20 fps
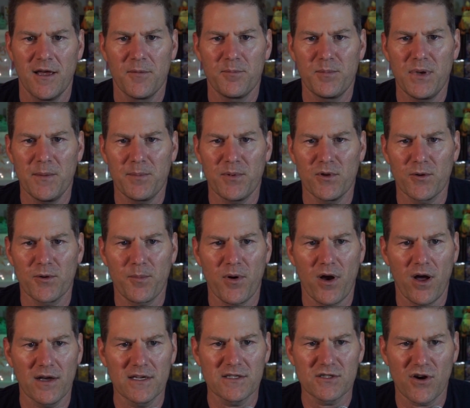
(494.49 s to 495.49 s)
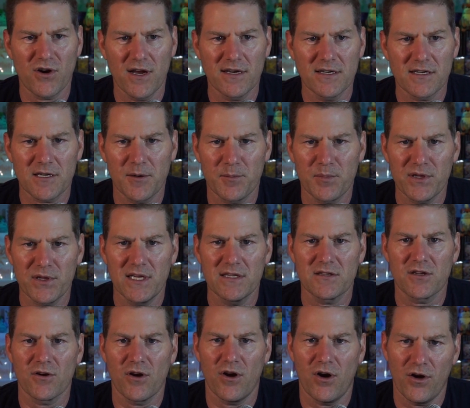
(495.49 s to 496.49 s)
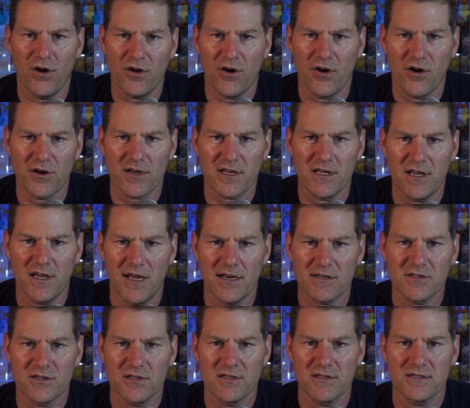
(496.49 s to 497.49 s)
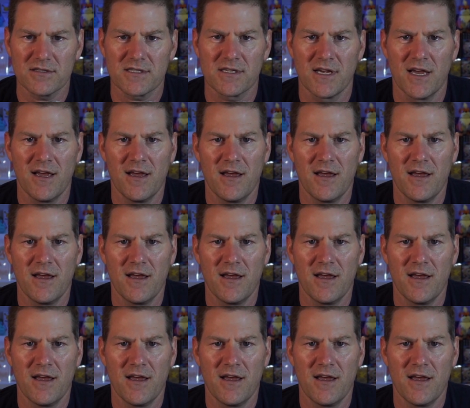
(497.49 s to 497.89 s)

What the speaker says: People are probably trying to complete their alt art collections.